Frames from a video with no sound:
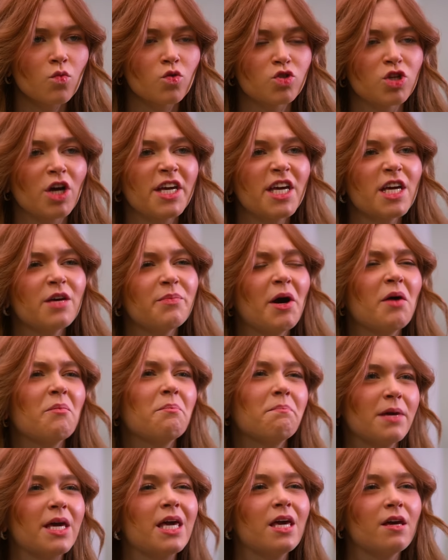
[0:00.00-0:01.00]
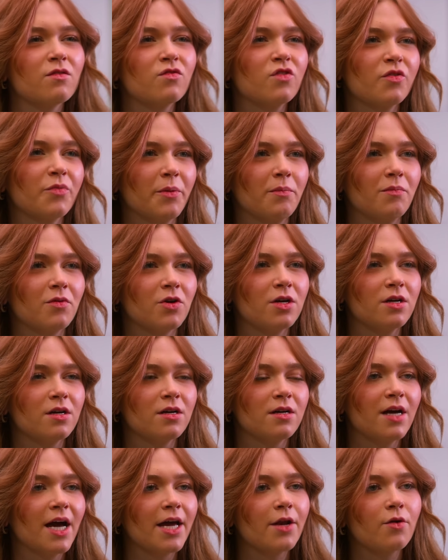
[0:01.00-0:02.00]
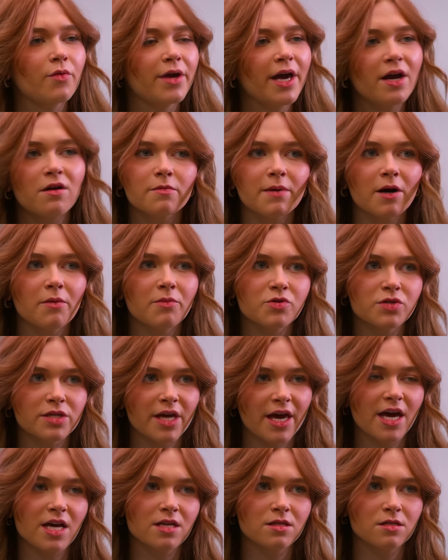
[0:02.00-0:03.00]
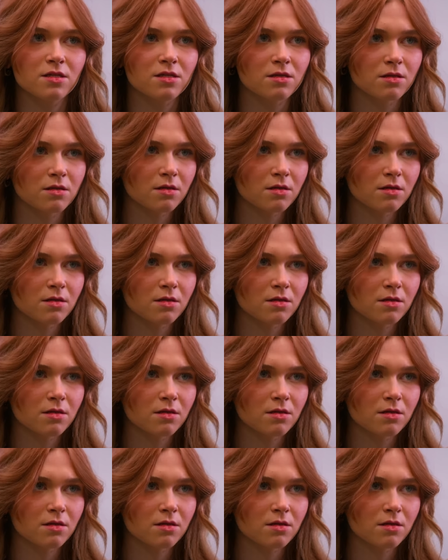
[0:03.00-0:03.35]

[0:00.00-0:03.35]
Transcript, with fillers: We're talking about me, remember? I don't care about most kids.